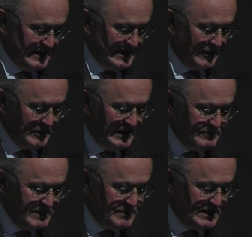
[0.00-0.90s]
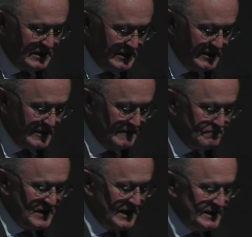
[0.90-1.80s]
Now, let me be
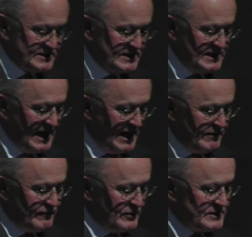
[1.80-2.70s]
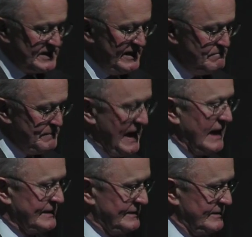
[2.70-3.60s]
clear that it's the adverse
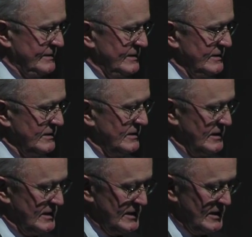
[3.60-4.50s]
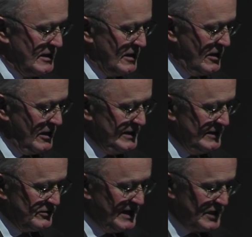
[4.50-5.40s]
impact on
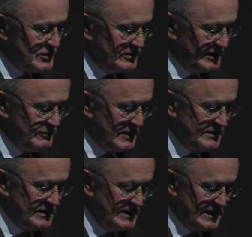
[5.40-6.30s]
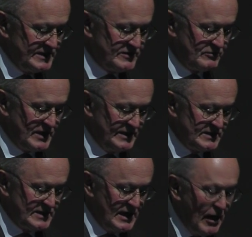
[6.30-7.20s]
internationally recognized
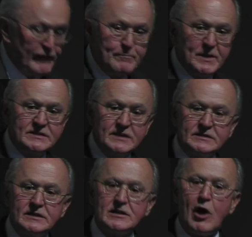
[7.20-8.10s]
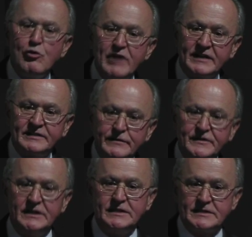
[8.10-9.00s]
rights of a business's own
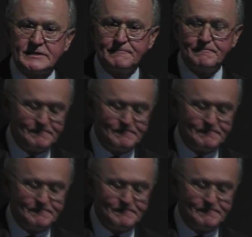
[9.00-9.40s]
activities